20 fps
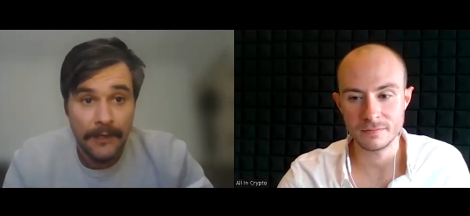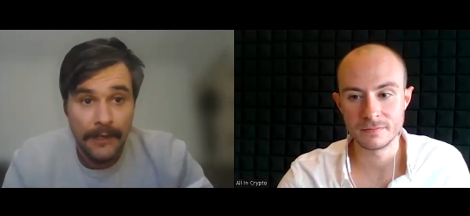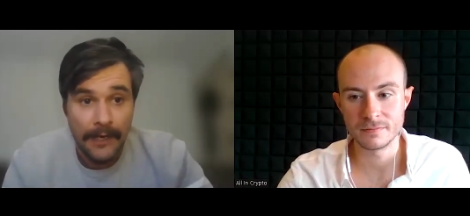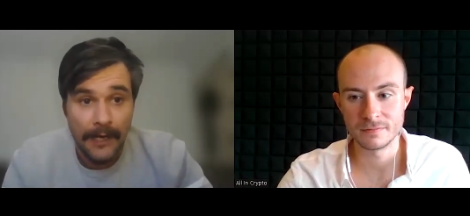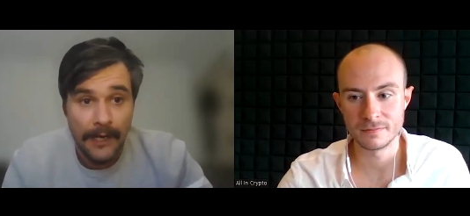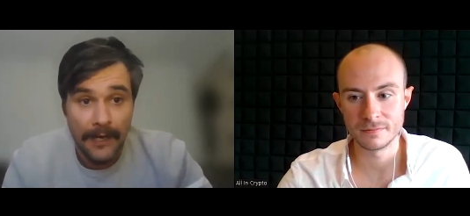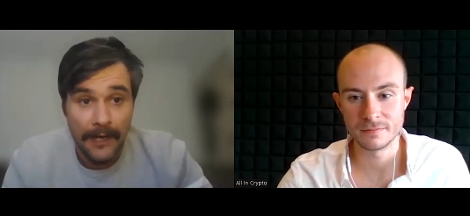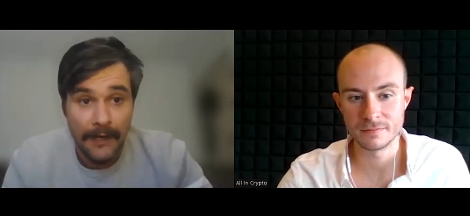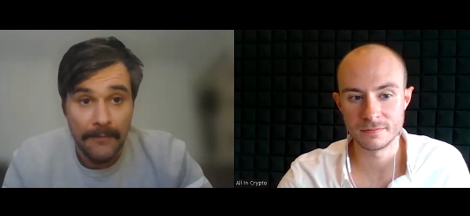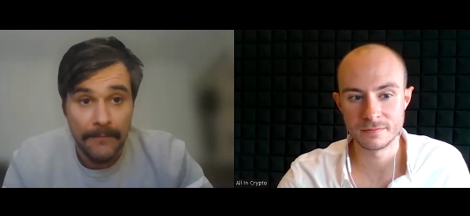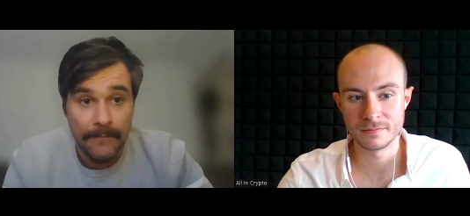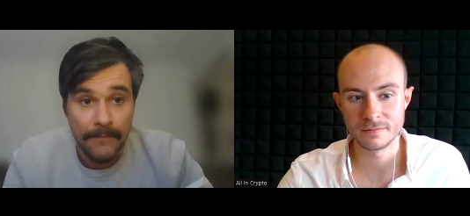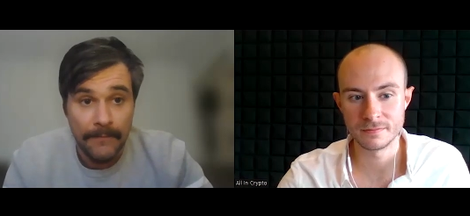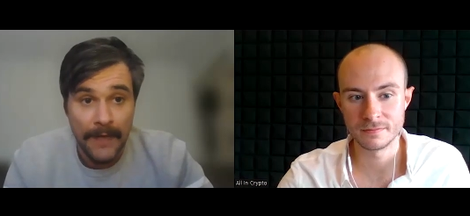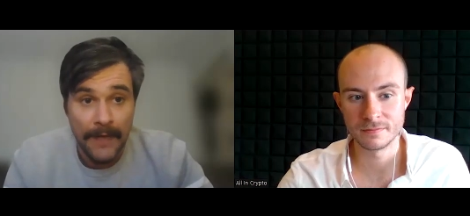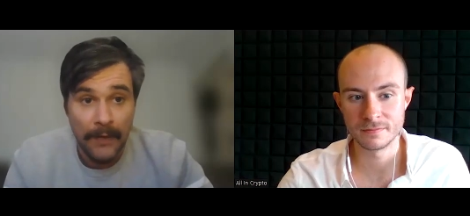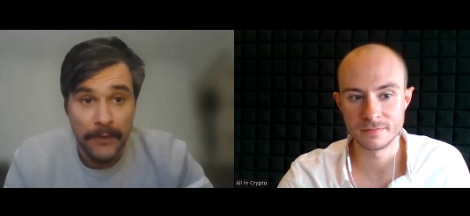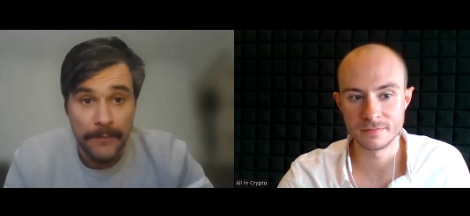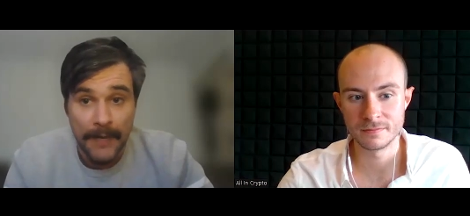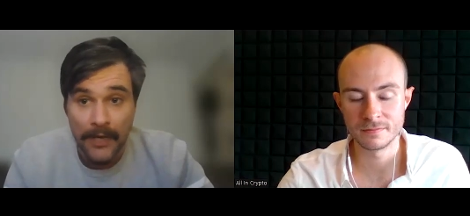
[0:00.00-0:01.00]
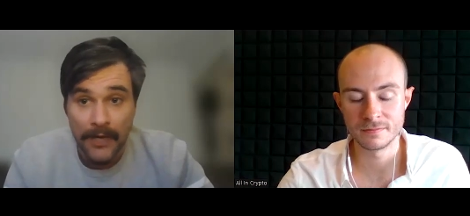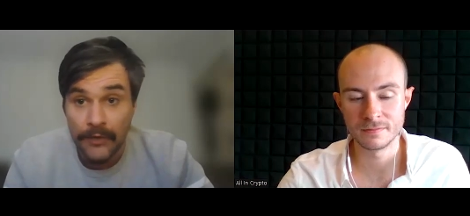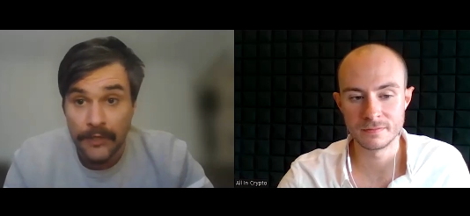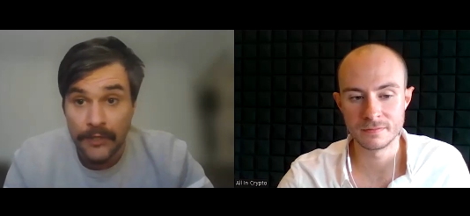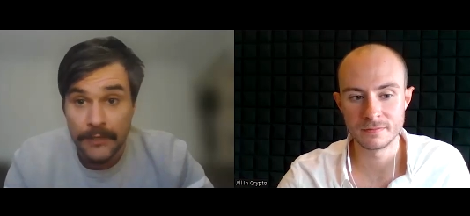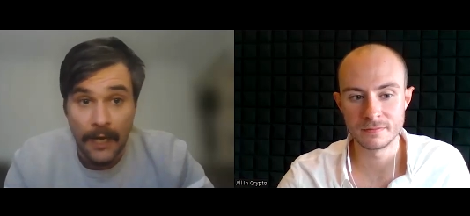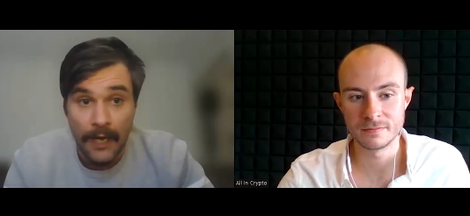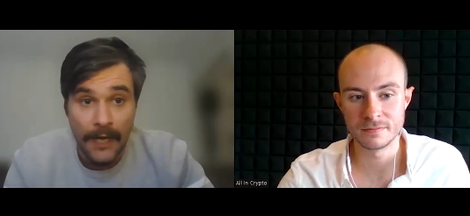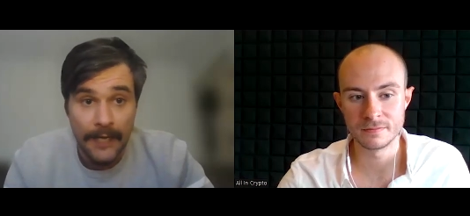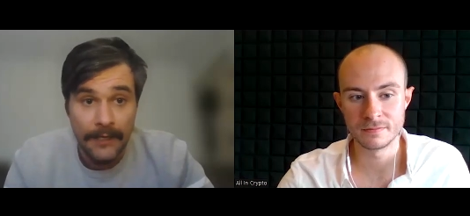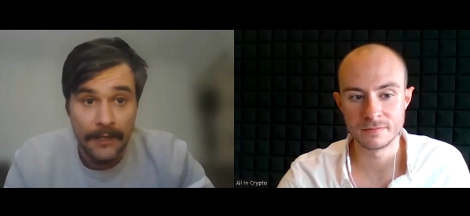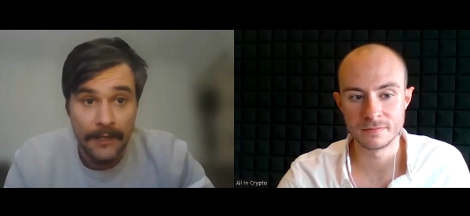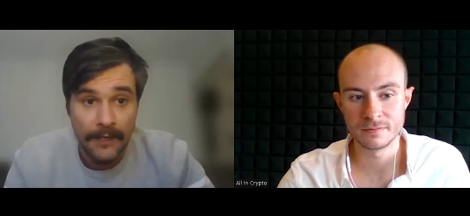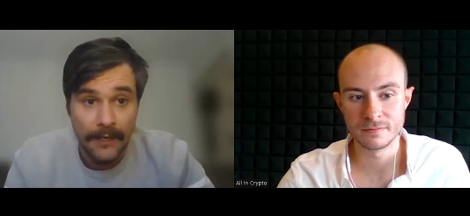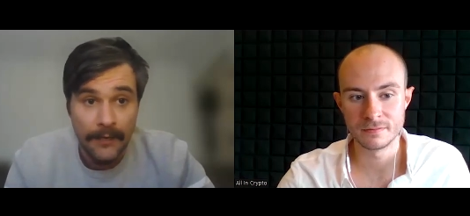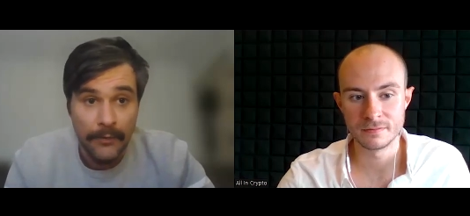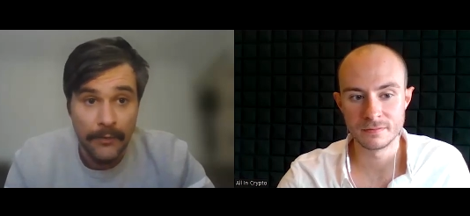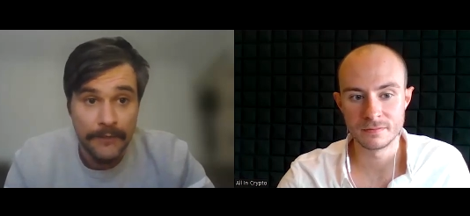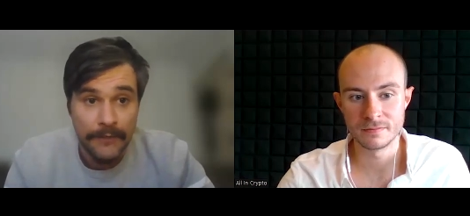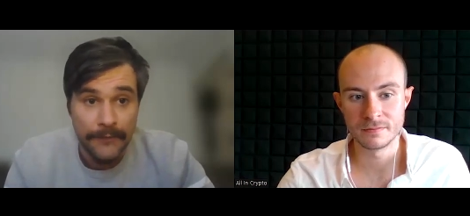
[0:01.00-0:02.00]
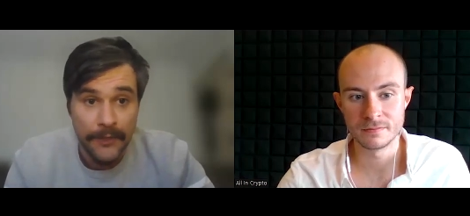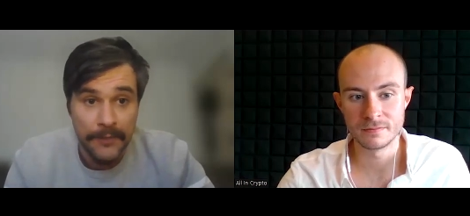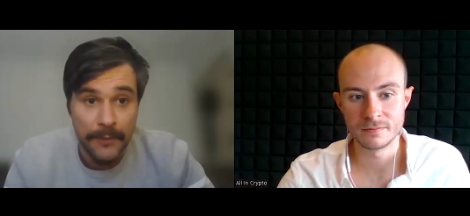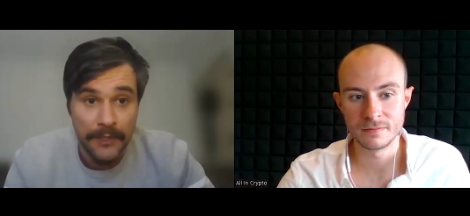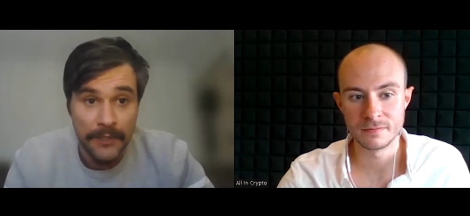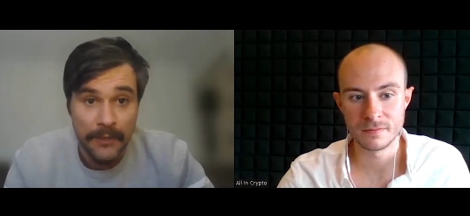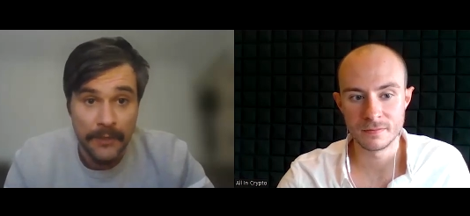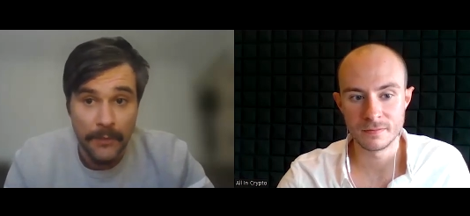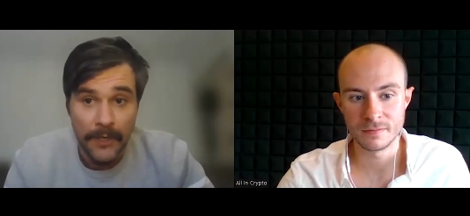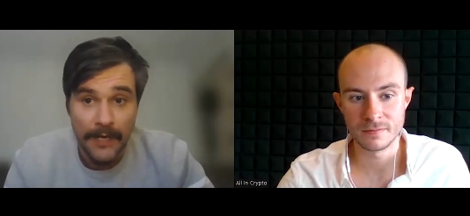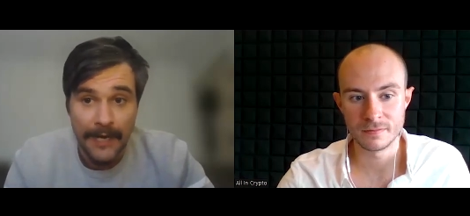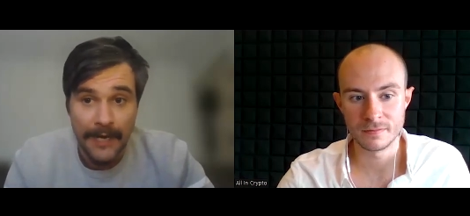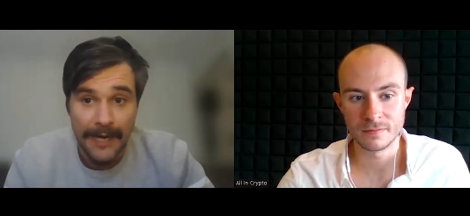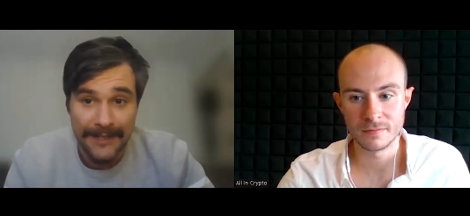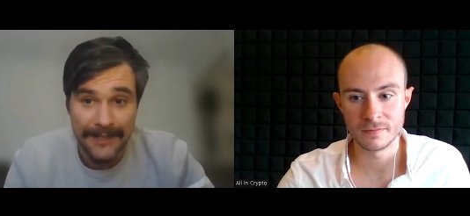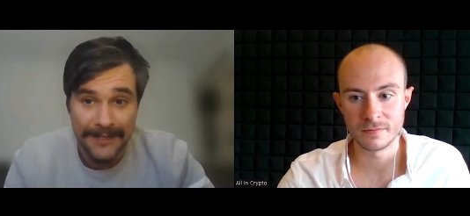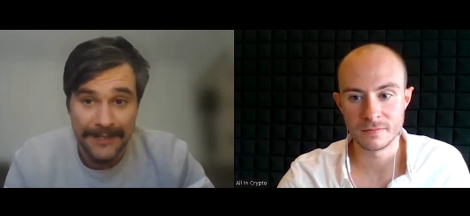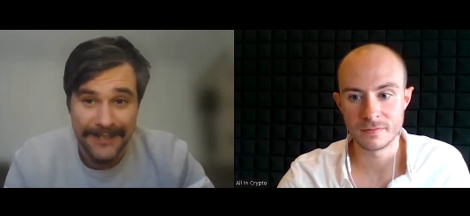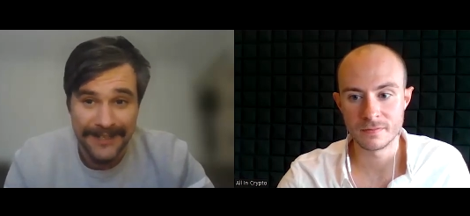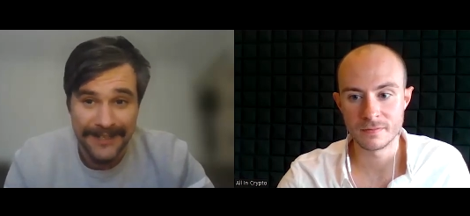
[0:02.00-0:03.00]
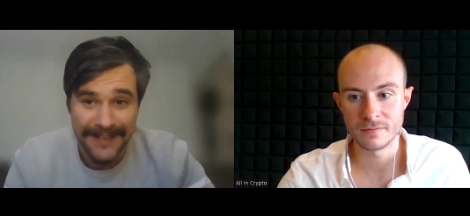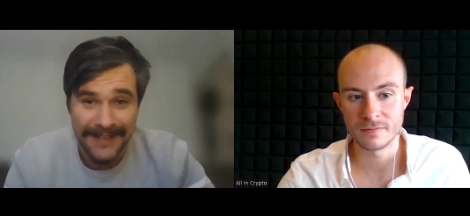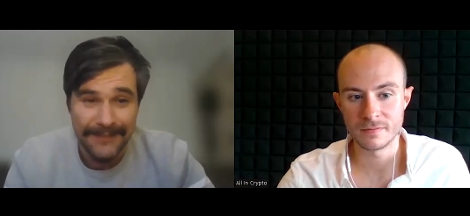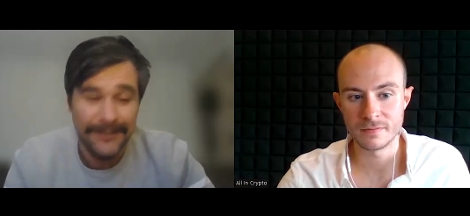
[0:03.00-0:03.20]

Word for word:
Speaker 1: Um, that was my own design. I was the first person to work out how to.